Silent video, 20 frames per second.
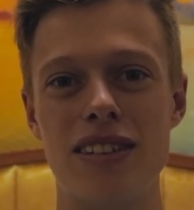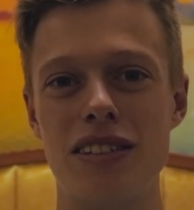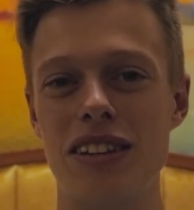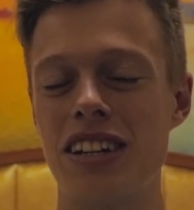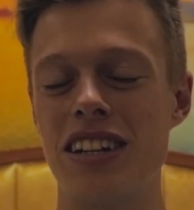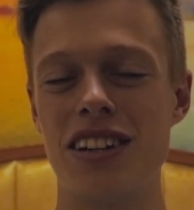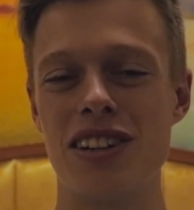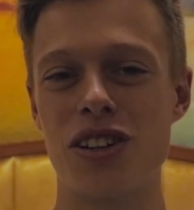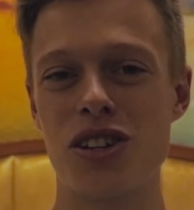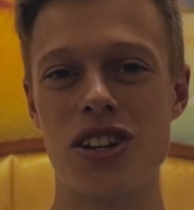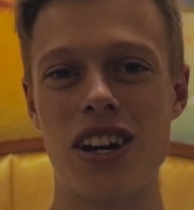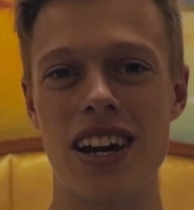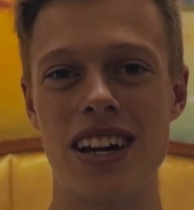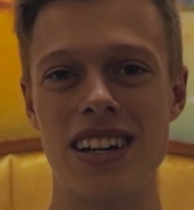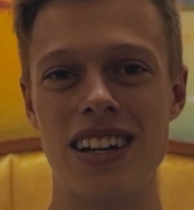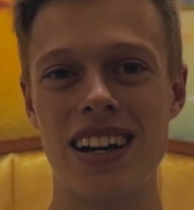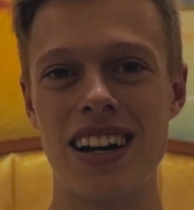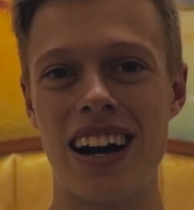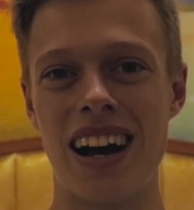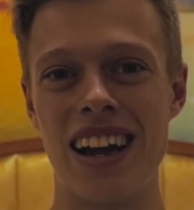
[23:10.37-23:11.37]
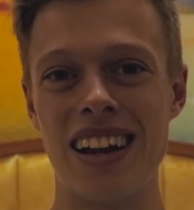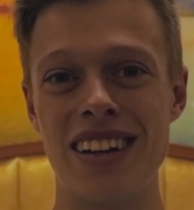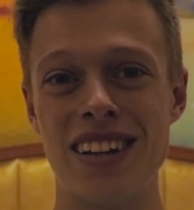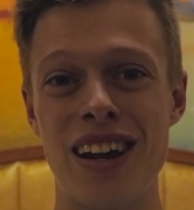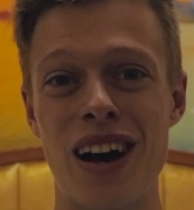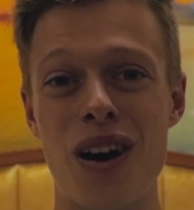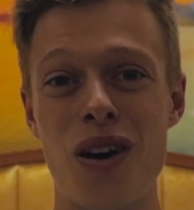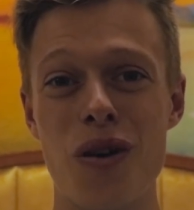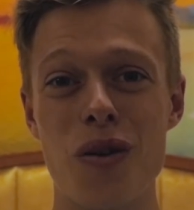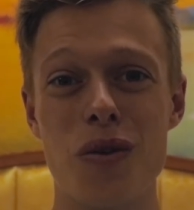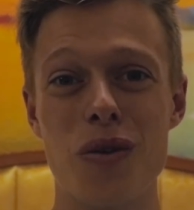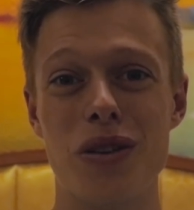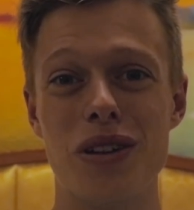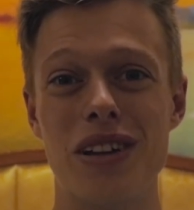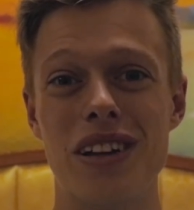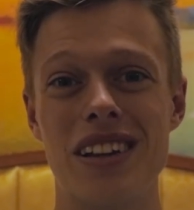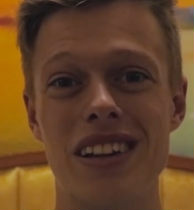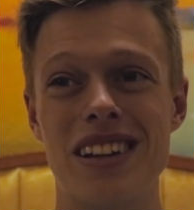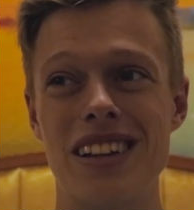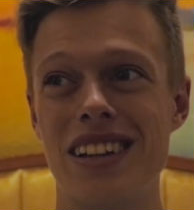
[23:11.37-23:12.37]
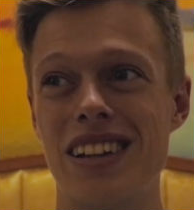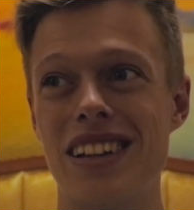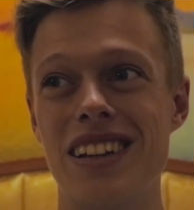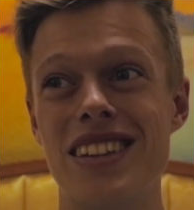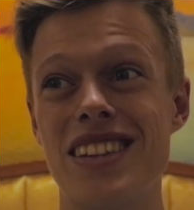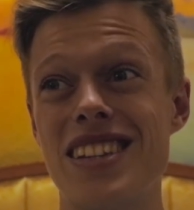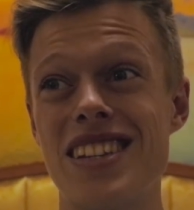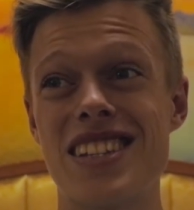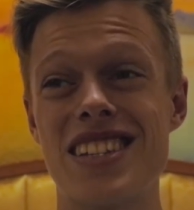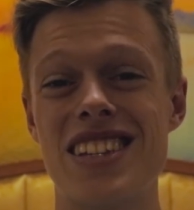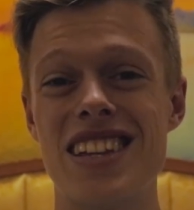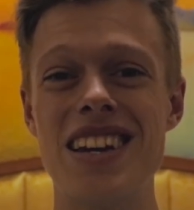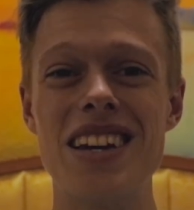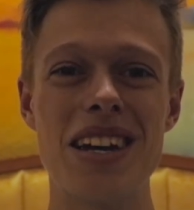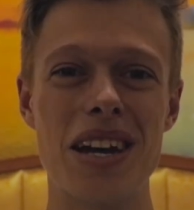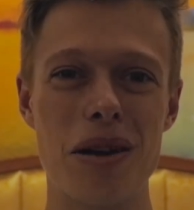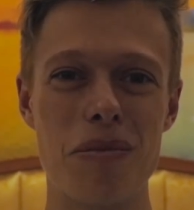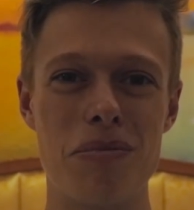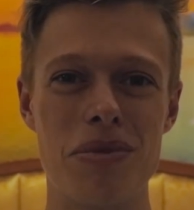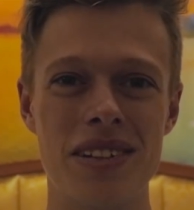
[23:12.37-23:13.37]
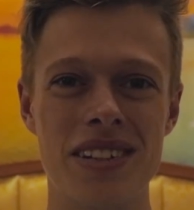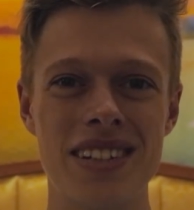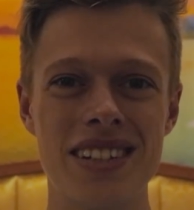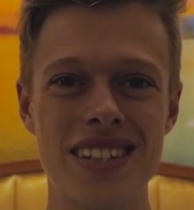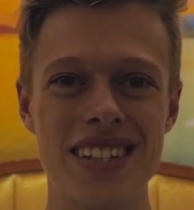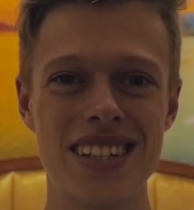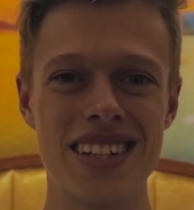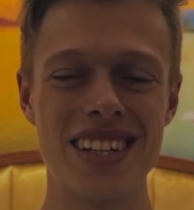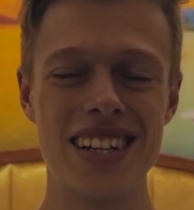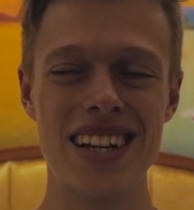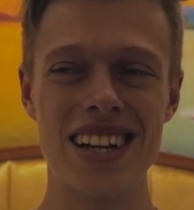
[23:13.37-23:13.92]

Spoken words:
here in China, and now this day happened.